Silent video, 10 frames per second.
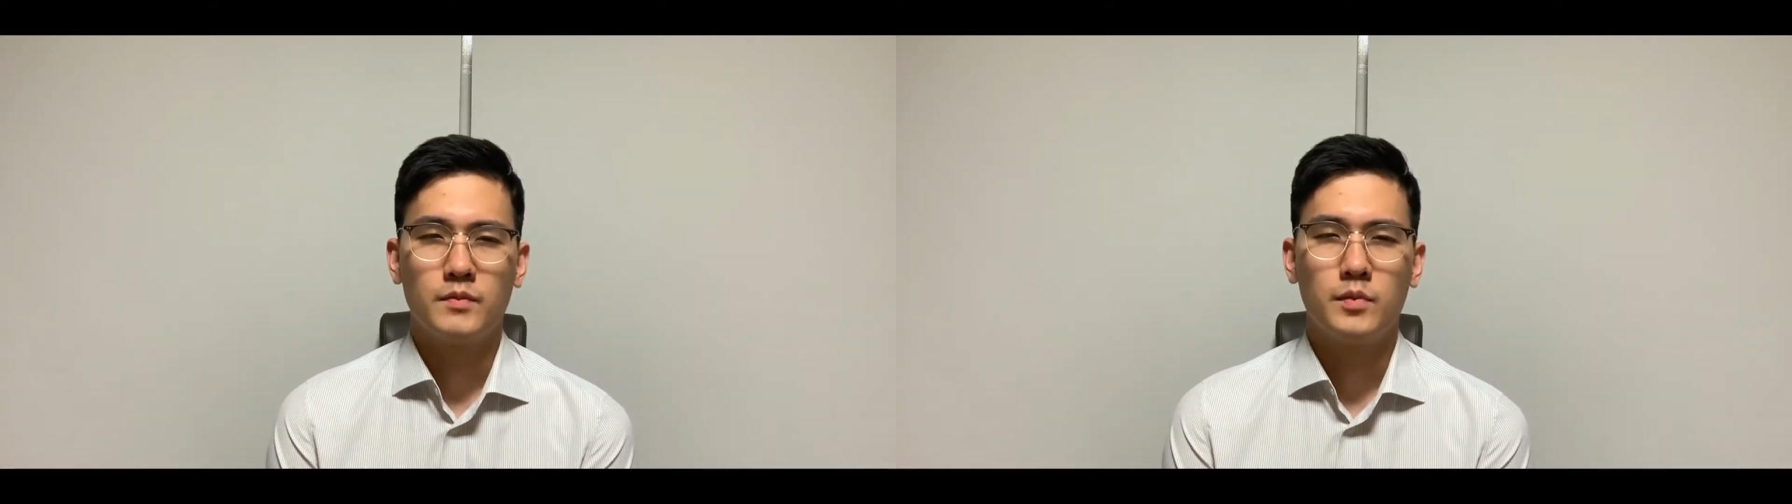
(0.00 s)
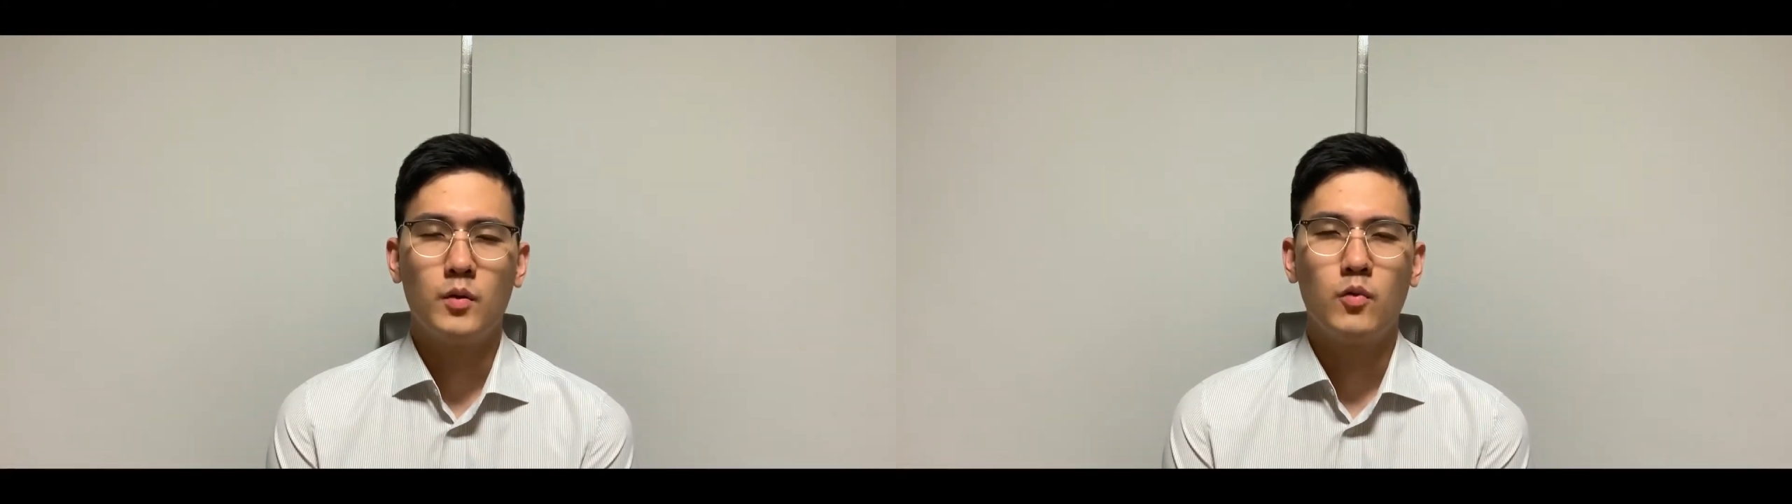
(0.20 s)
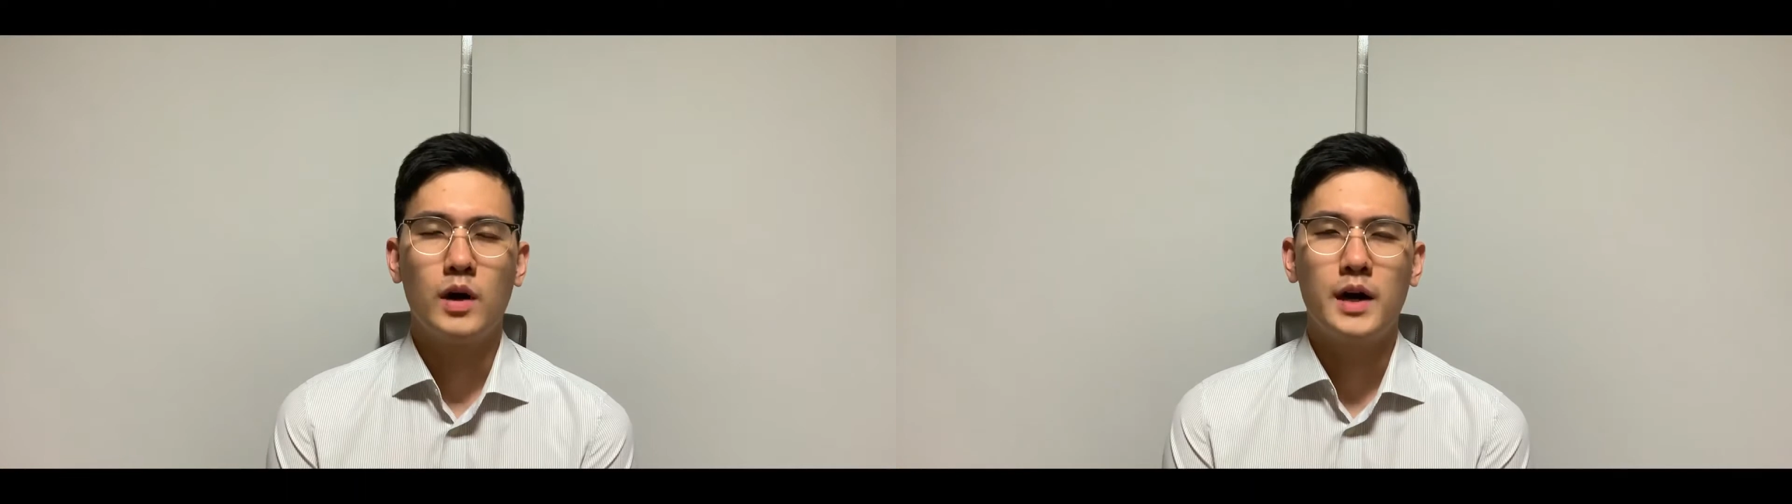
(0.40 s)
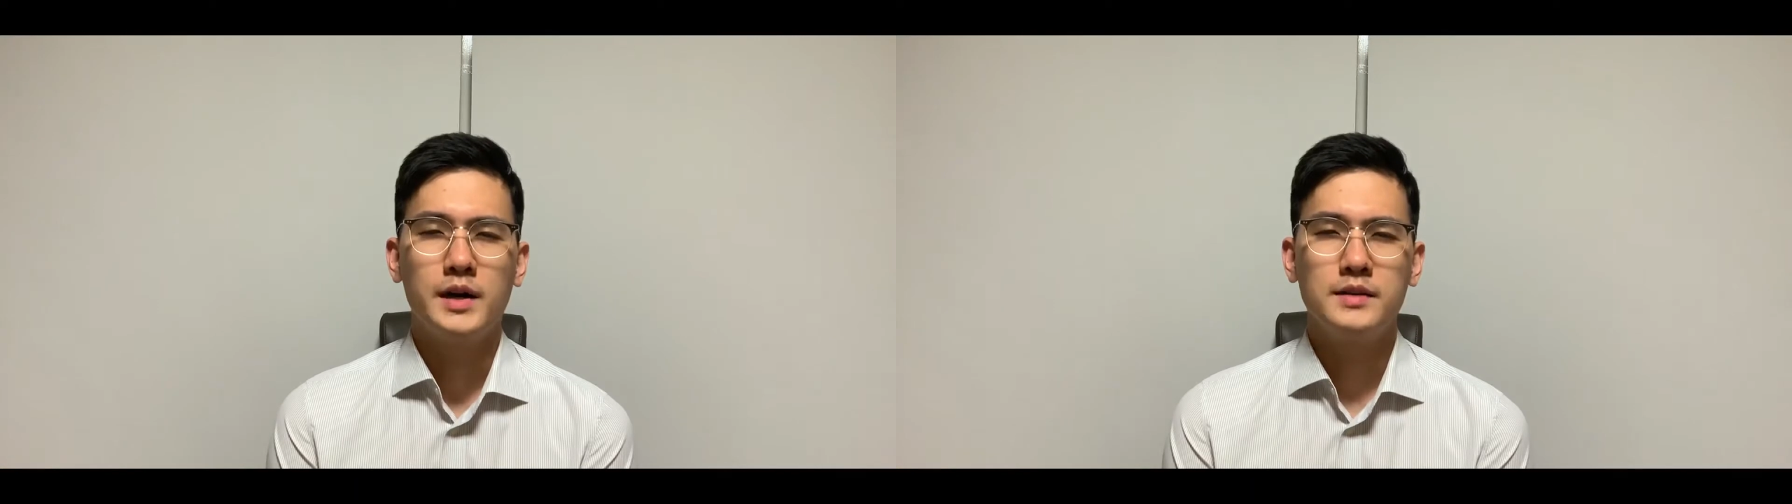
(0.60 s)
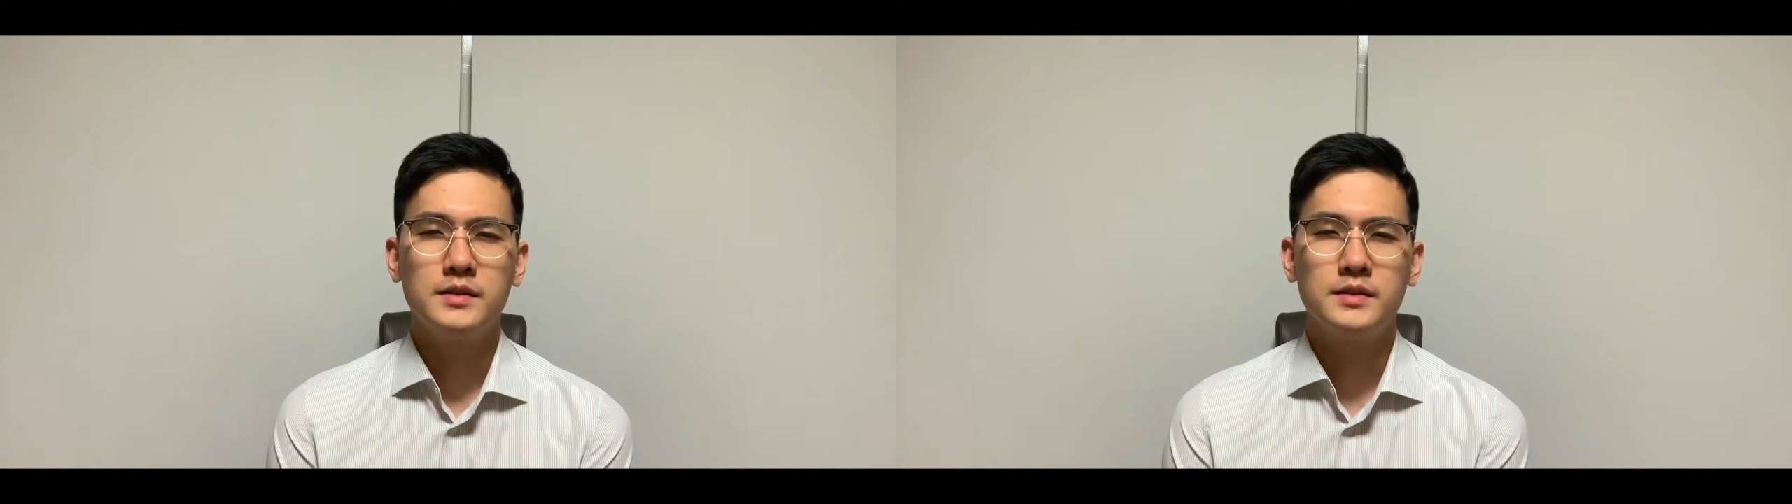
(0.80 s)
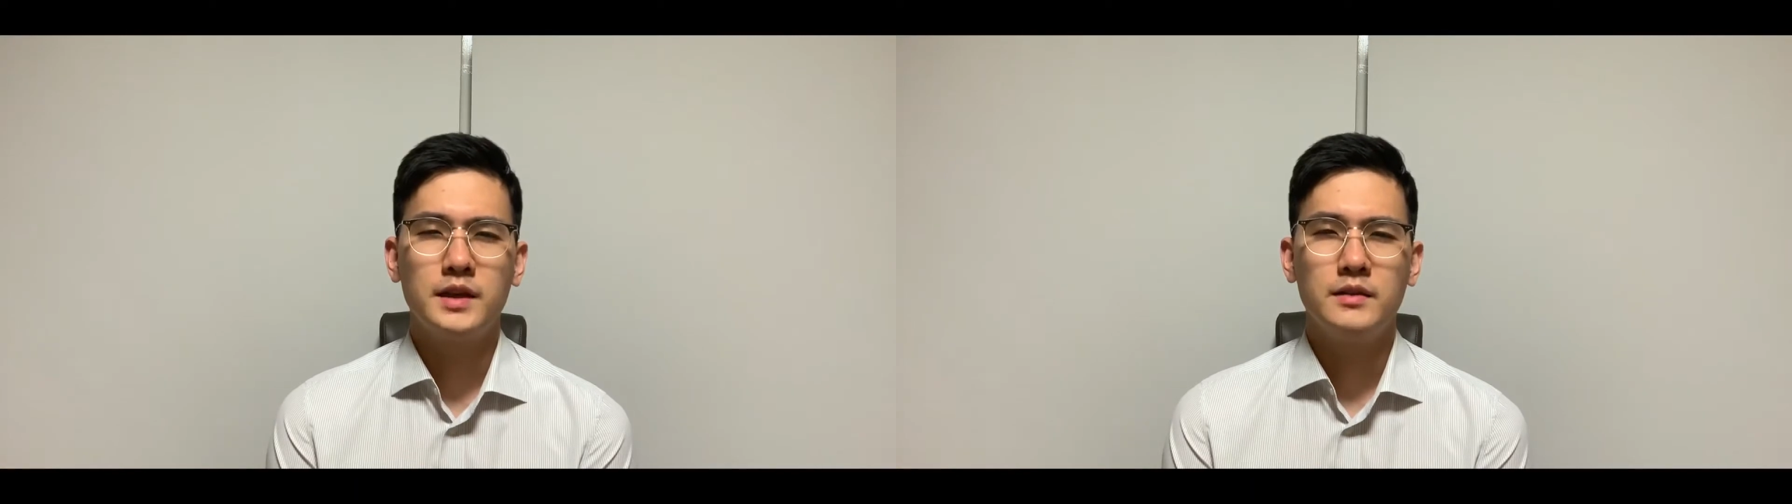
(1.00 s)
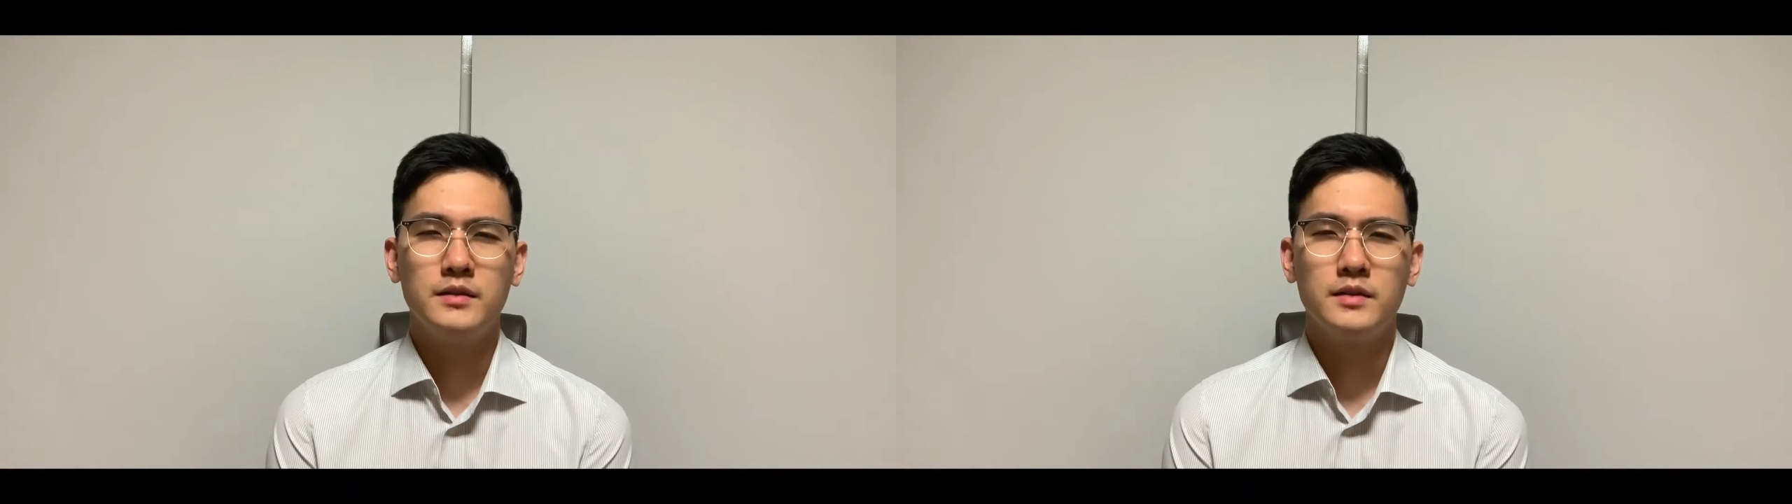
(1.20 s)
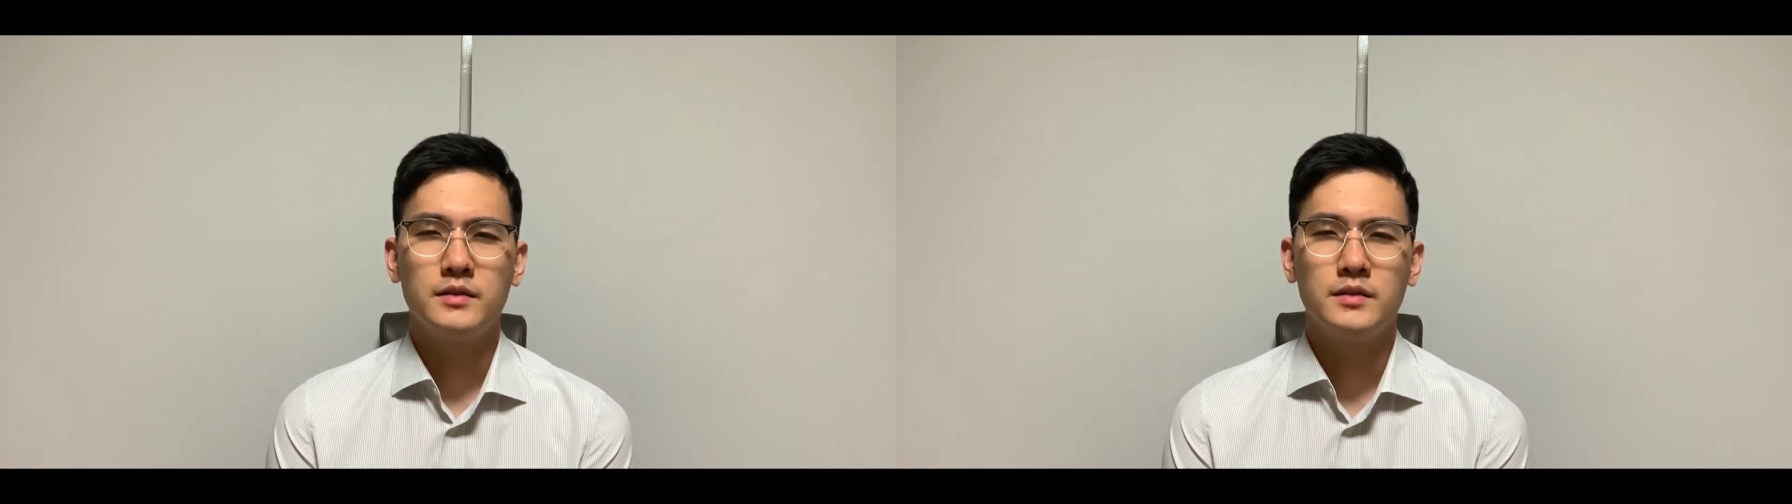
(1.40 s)
But why
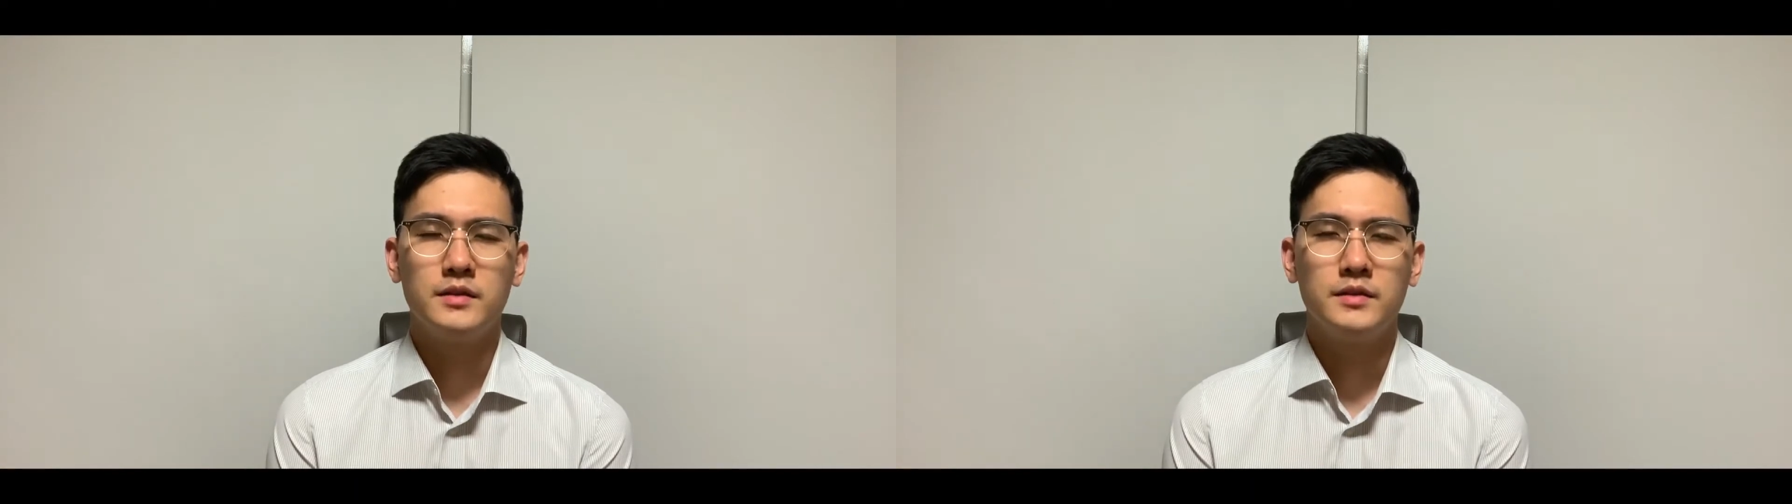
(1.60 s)
Satan